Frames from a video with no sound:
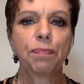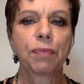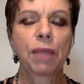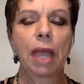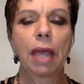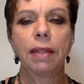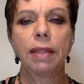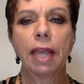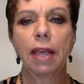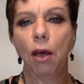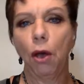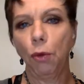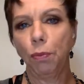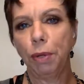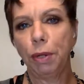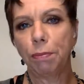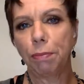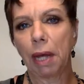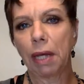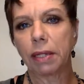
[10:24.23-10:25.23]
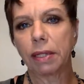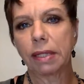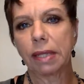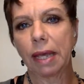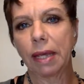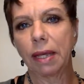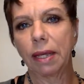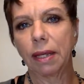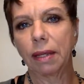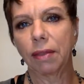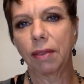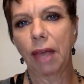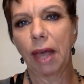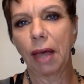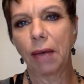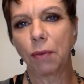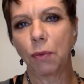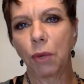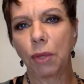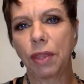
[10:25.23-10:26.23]
and they opened by saying
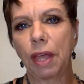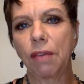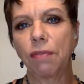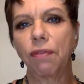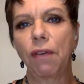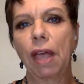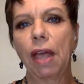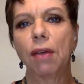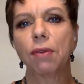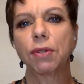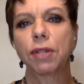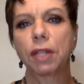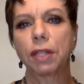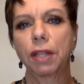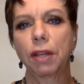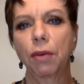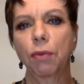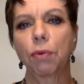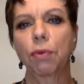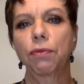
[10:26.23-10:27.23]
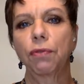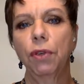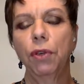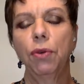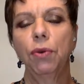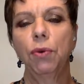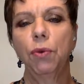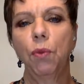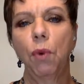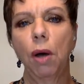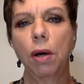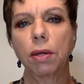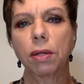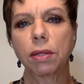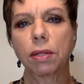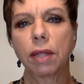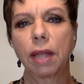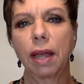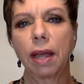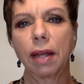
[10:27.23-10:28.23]
that what they found in their review
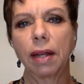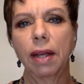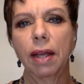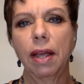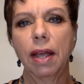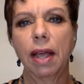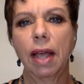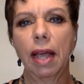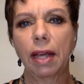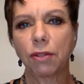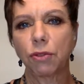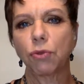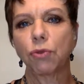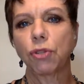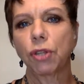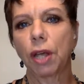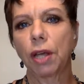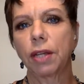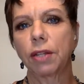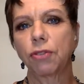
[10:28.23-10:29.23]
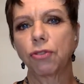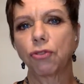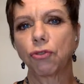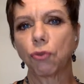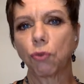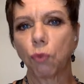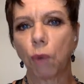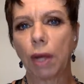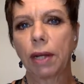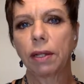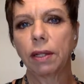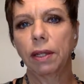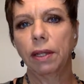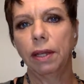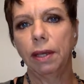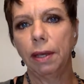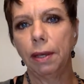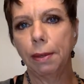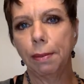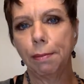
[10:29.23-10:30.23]
was that exercise directly
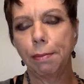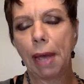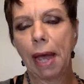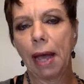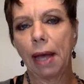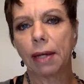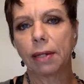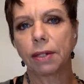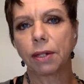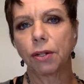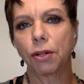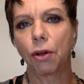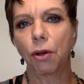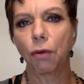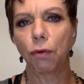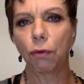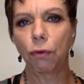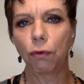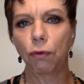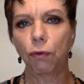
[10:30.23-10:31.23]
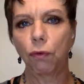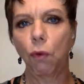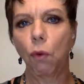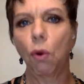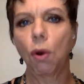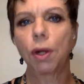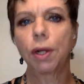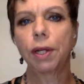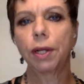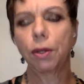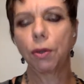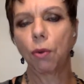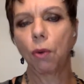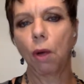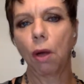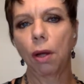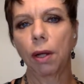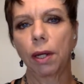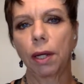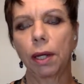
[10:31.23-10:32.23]
impacted over 40
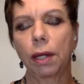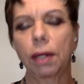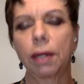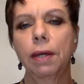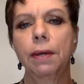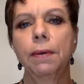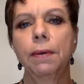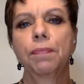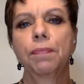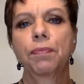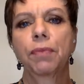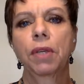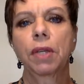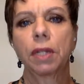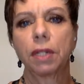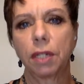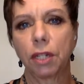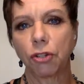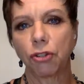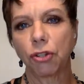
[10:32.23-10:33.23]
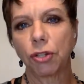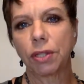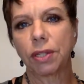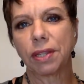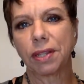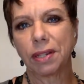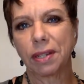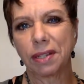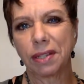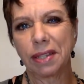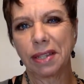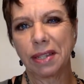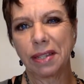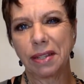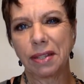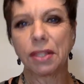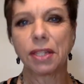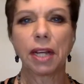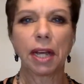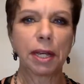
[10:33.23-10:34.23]
chronic conditions and
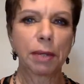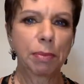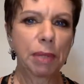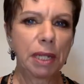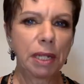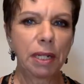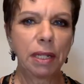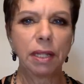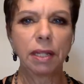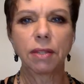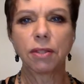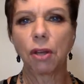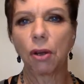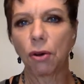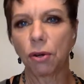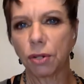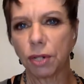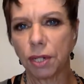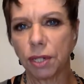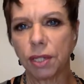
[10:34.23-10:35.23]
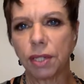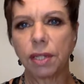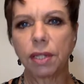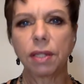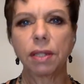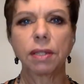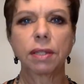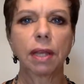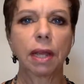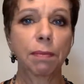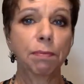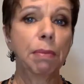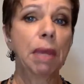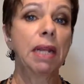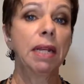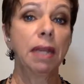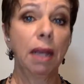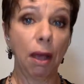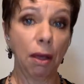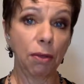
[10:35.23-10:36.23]
diseases: diabetes, heart disease, and
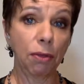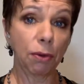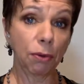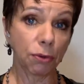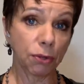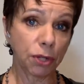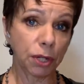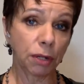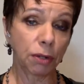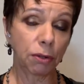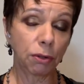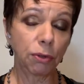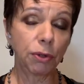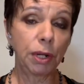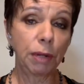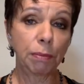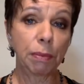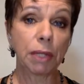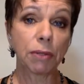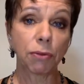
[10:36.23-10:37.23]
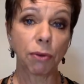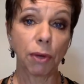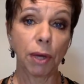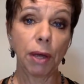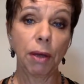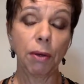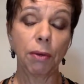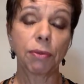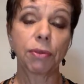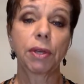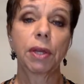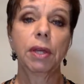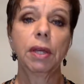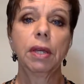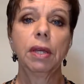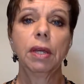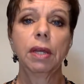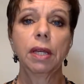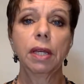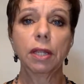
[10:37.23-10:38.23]
many others, including mental health
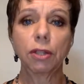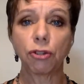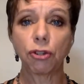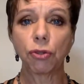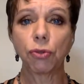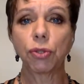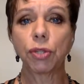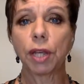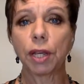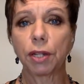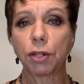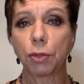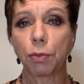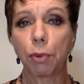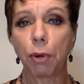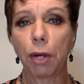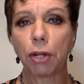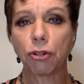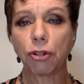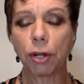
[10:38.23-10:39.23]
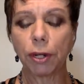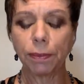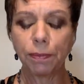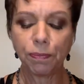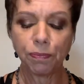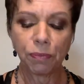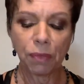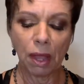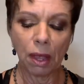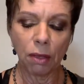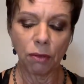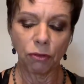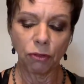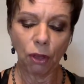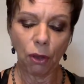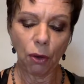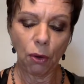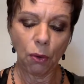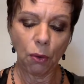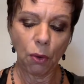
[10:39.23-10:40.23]
issues like depression.
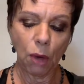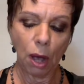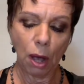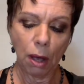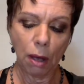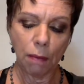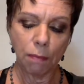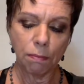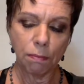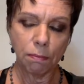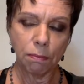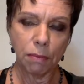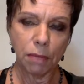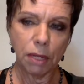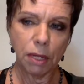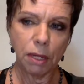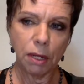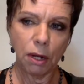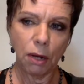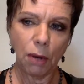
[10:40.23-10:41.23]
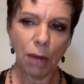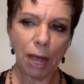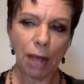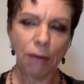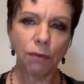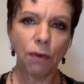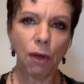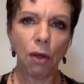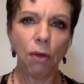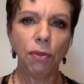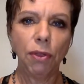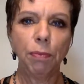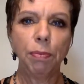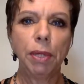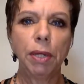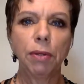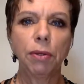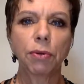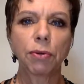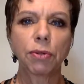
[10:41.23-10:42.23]
So, out of all the
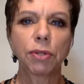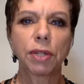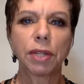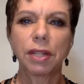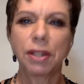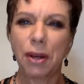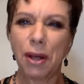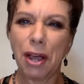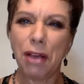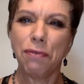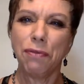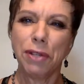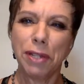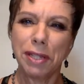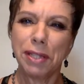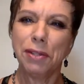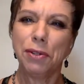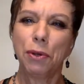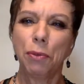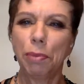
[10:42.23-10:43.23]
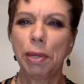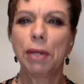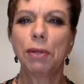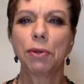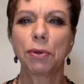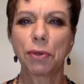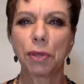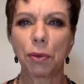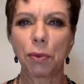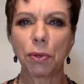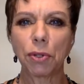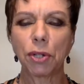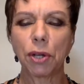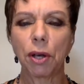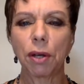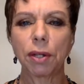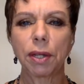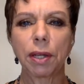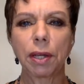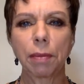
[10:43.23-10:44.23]
pillars, every single pillar that we're
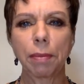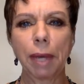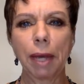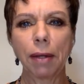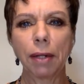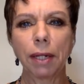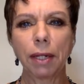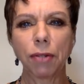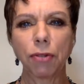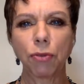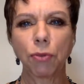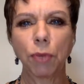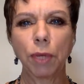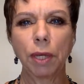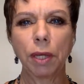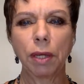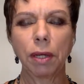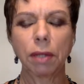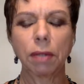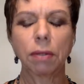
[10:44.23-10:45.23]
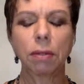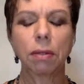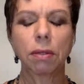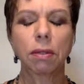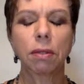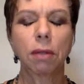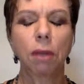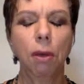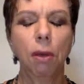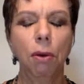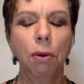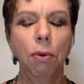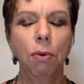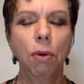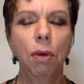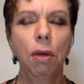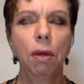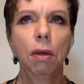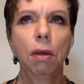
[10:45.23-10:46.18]
talking about each week is so